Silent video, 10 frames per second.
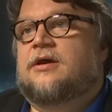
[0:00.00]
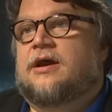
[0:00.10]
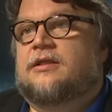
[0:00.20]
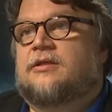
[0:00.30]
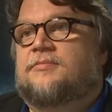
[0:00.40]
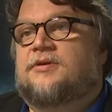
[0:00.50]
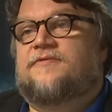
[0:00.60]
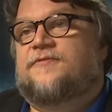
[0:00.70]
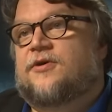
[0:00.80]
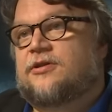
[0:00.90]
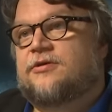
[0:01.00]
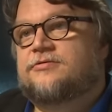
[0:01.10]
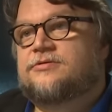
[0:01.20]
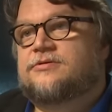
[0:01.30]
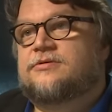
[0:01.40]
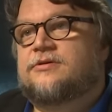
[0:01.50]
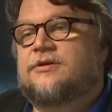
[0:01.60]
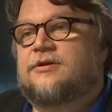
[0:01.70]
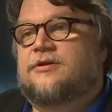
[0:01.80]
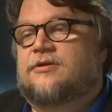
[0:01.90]
I love It Follows.
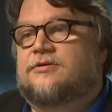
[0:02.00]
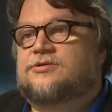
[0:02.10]
You know,